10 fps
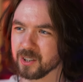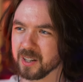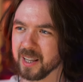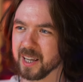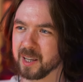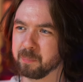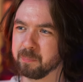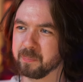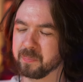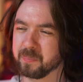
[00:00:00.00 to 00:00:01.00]
Just on like
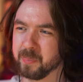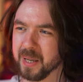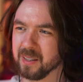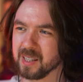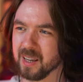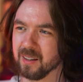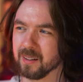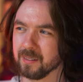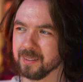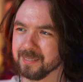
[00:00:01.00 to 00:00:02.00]

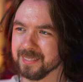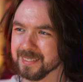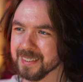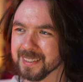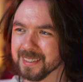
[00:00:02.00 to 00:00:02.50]
pigskin or.